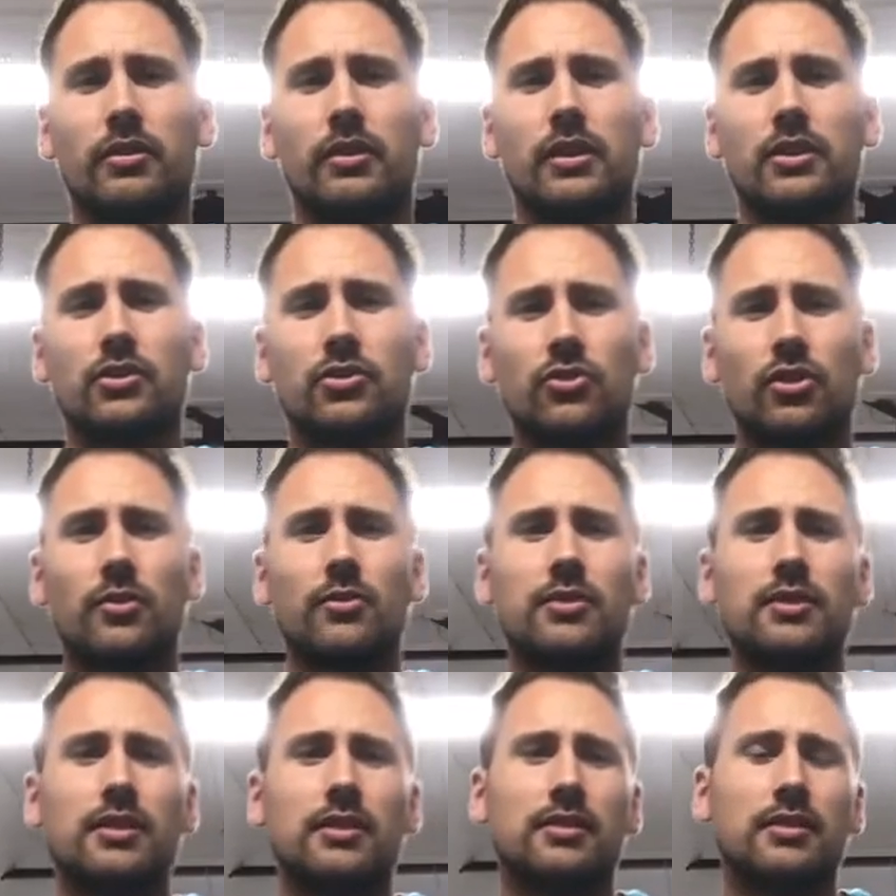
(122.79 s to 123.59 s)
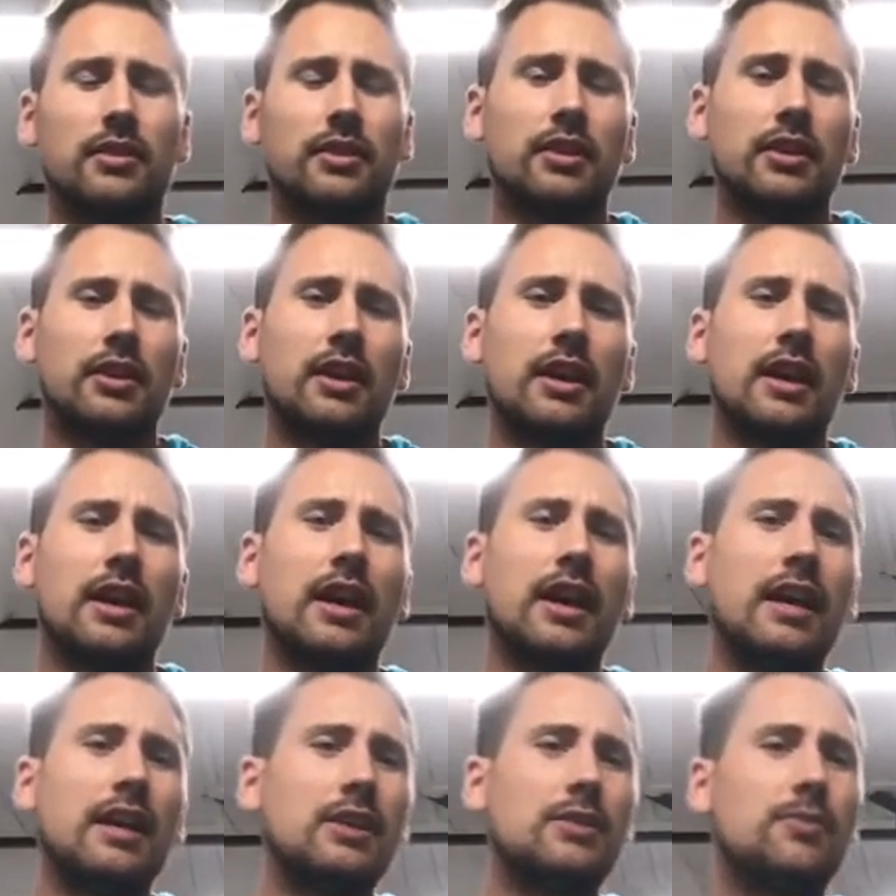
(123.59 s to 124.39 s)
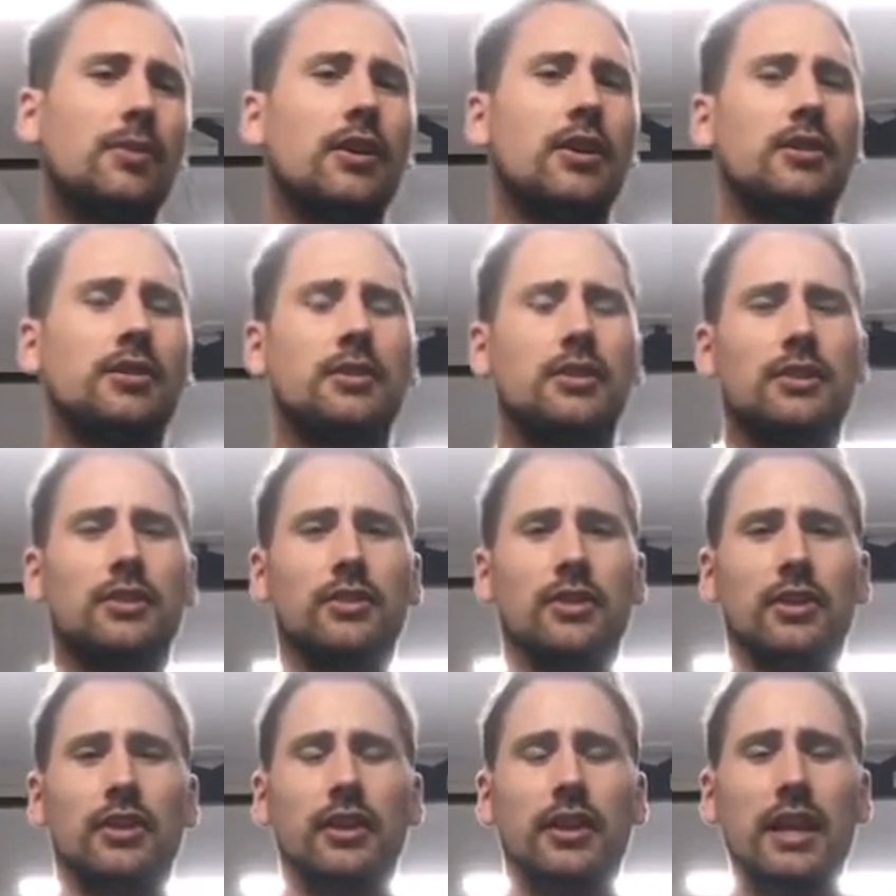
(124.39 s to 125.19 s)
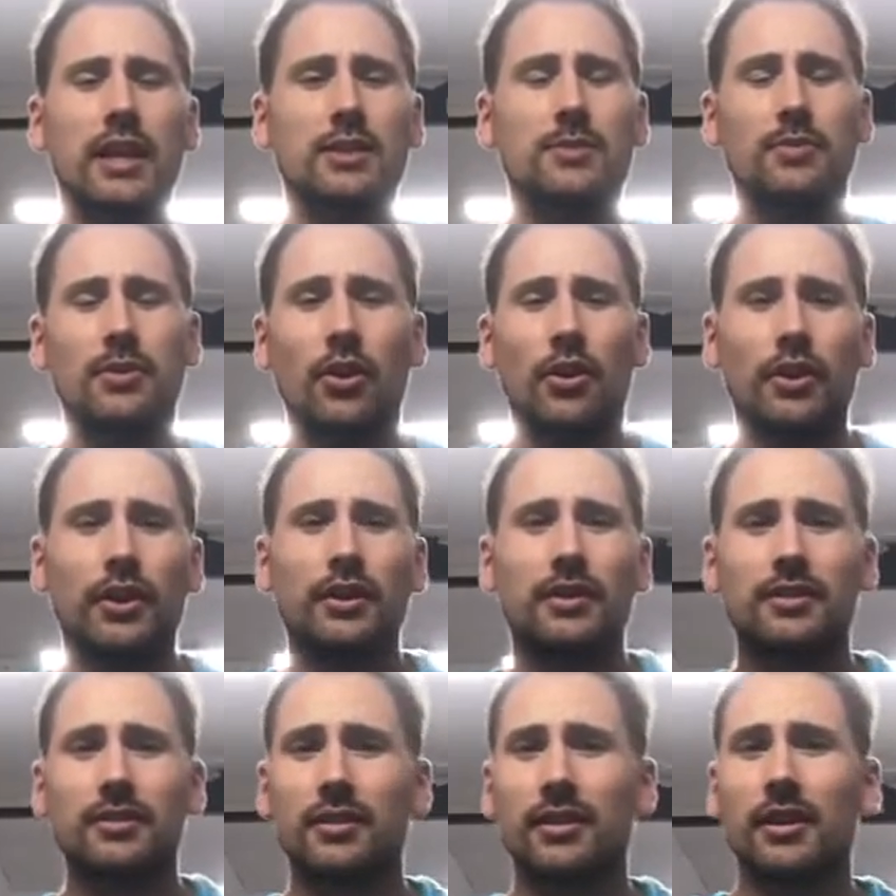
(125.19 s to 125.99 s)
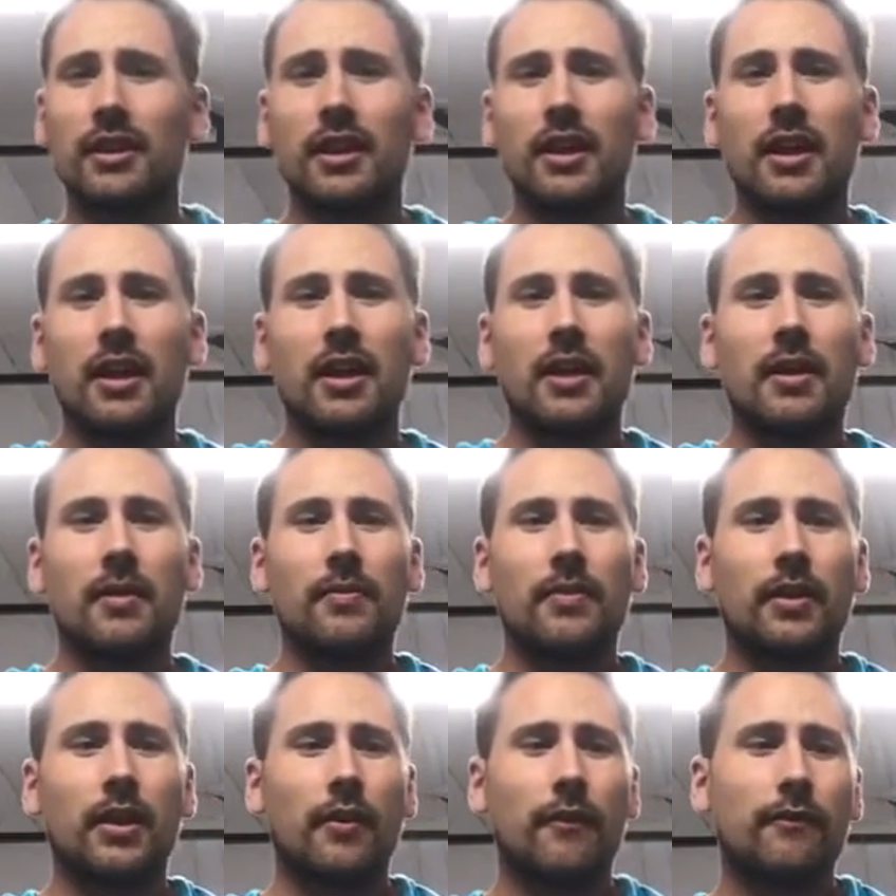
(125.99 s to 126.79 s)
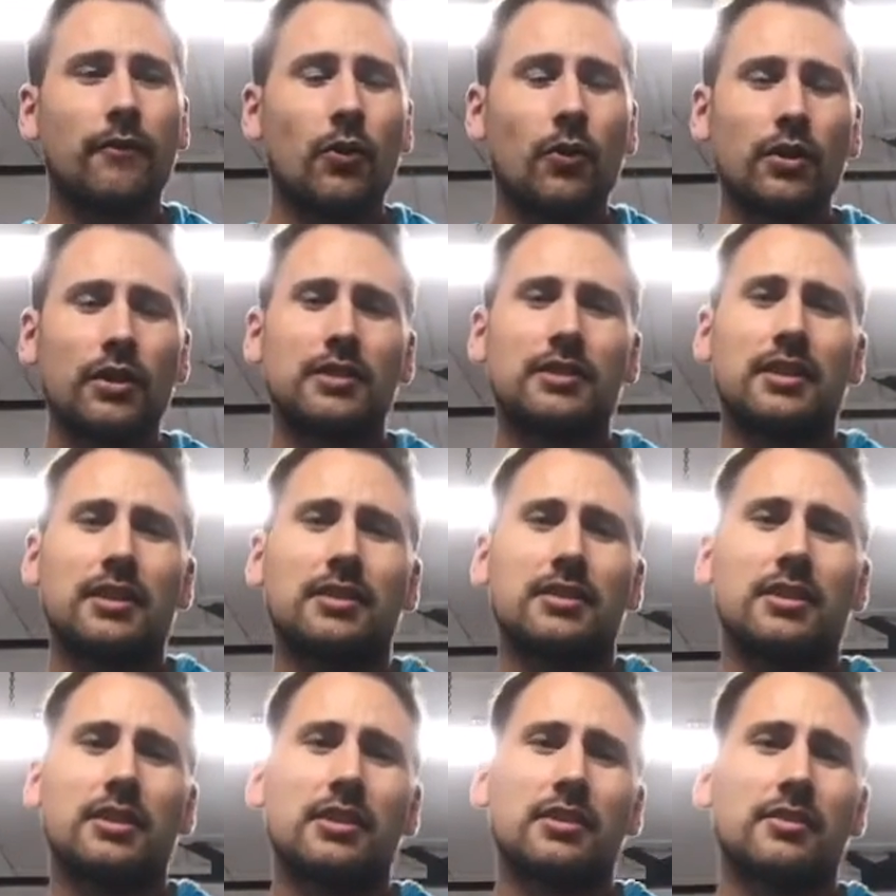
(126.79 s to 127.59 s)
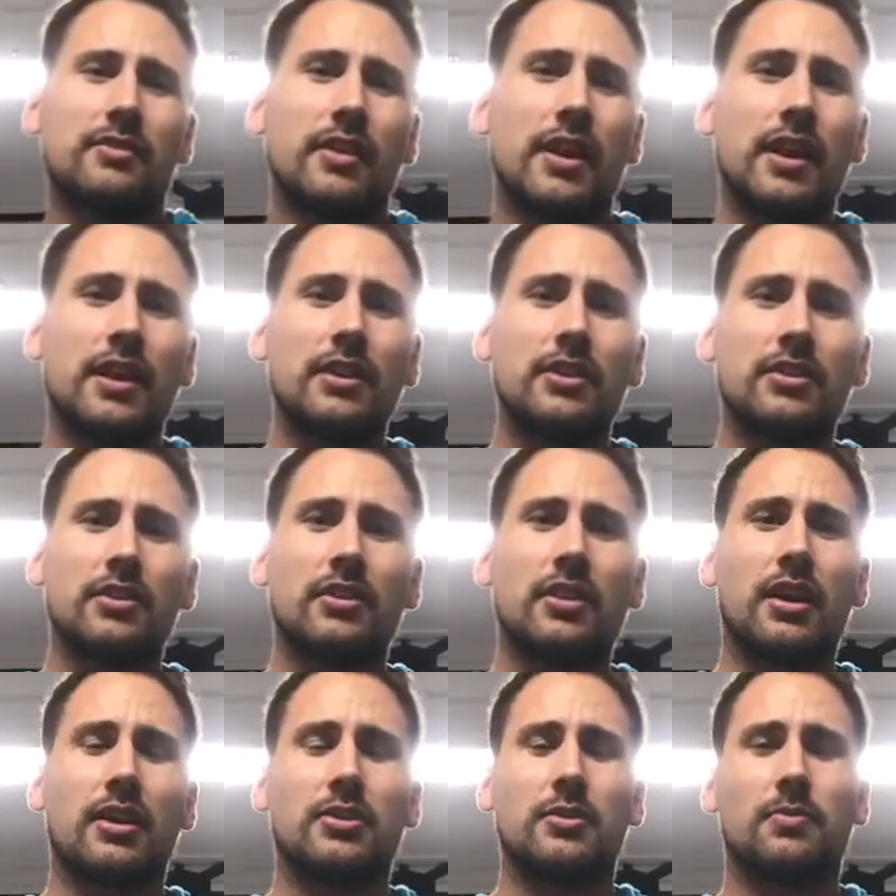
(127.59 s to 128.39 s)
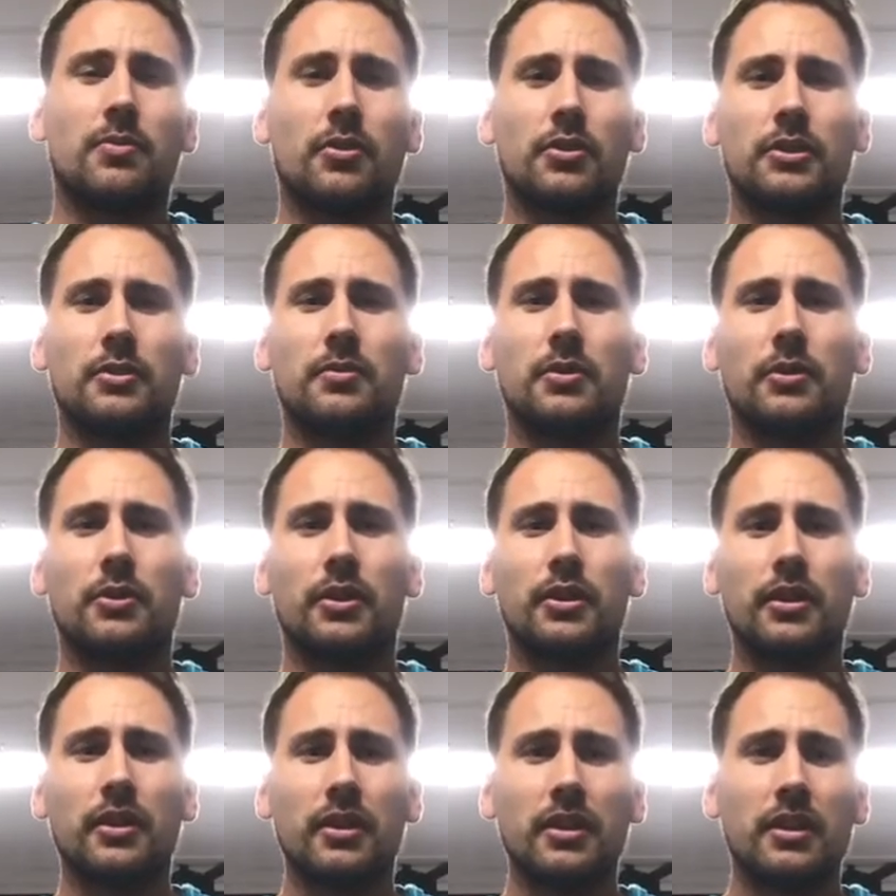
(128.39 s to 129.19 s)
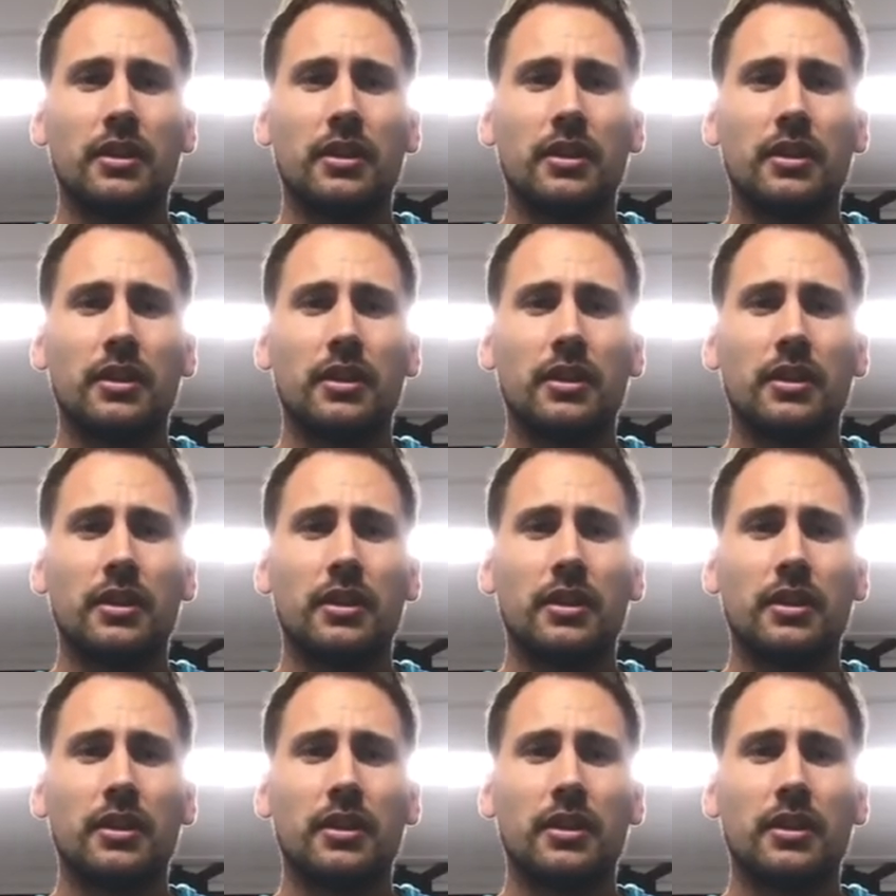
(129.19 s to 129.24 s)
the extremities that he's personally done. And let's be honest, at 46 years of age, as a bodybuilder,